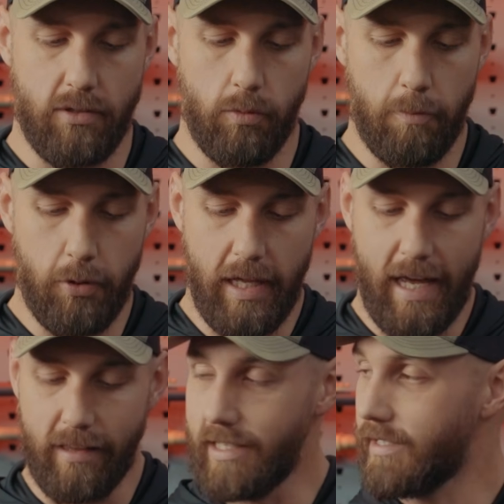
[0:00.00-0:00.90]
So we'll put
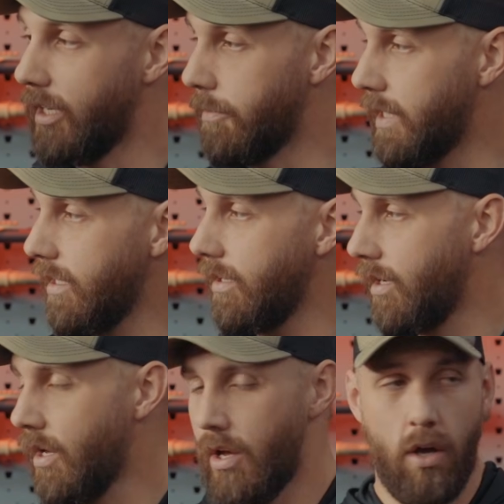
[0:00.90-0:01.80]
that list up here
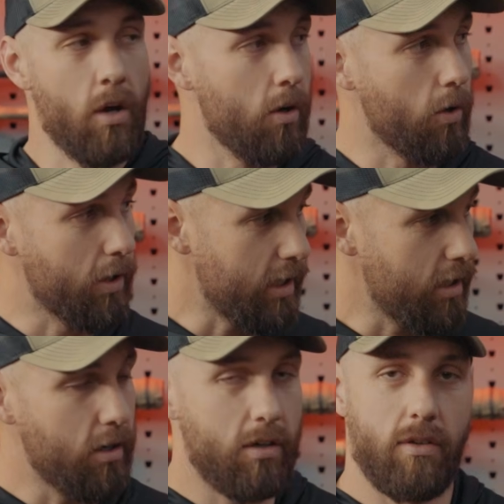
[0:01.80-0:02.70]

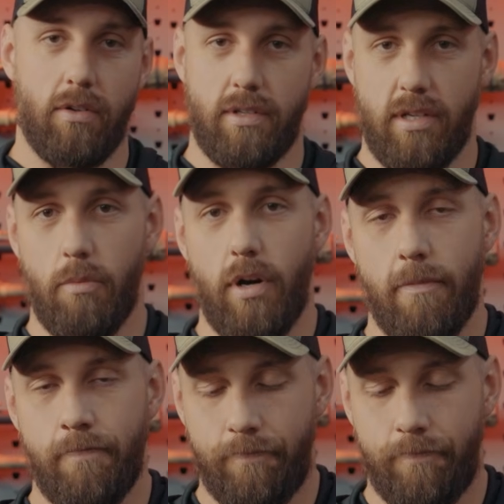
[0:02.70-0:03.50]
or somewhere.